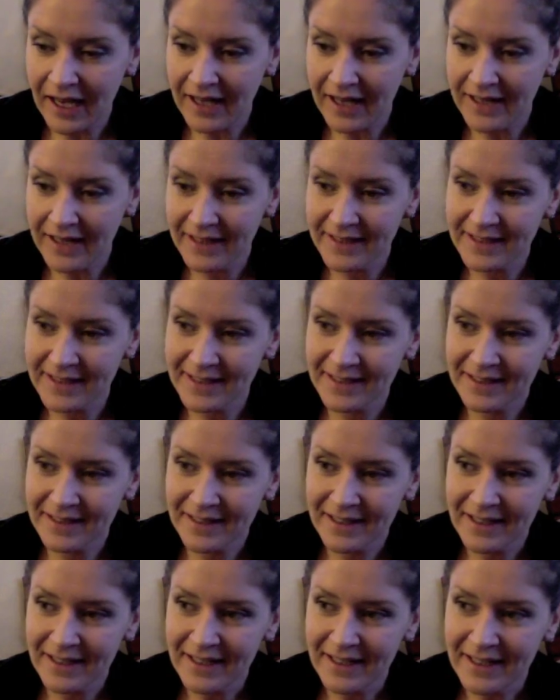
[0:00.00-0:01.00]
It's
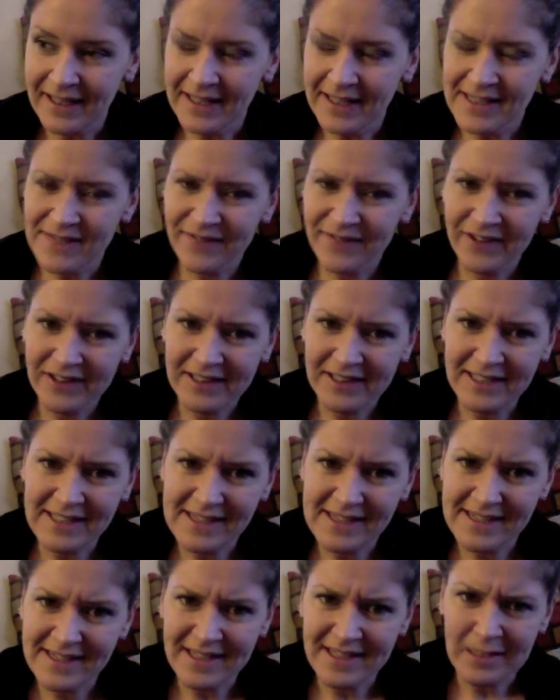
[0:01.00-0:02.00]
a fairly
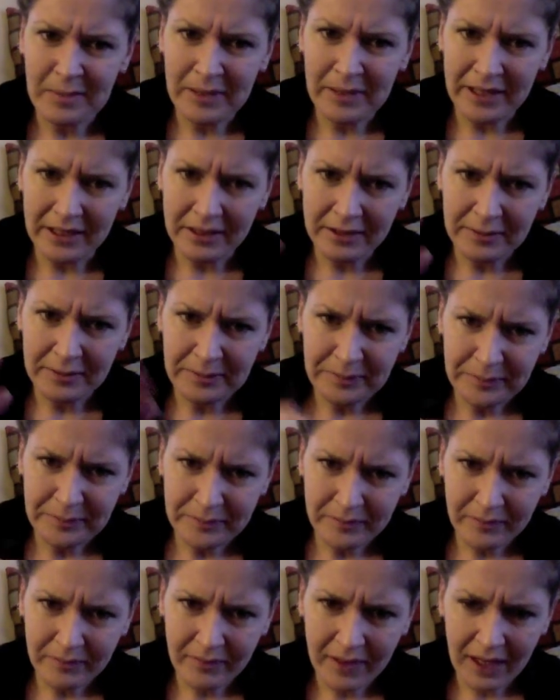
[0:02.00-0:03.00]
steep hill.
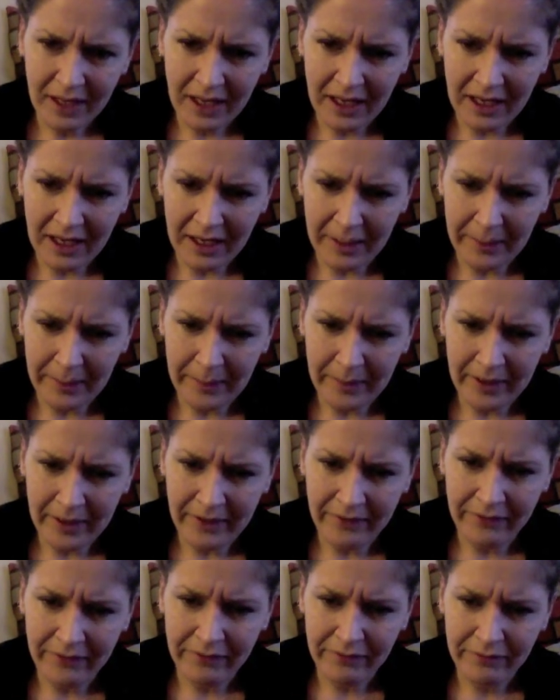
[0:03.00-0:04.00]

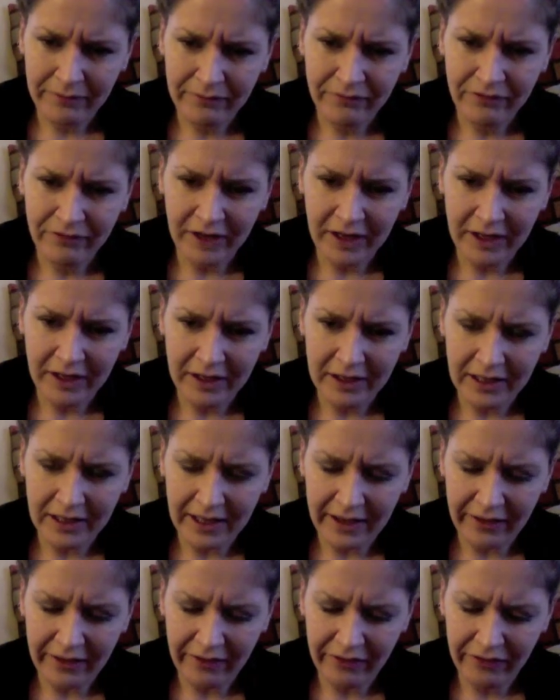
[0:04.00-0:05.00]
I've run Good
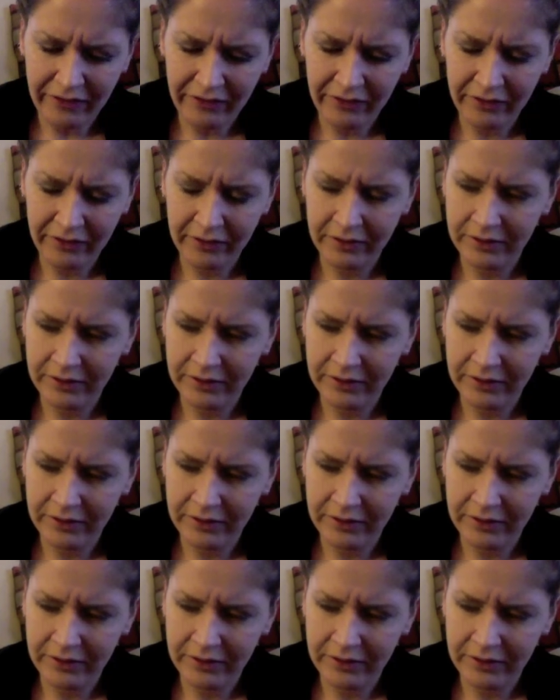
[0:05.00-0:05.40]
Life,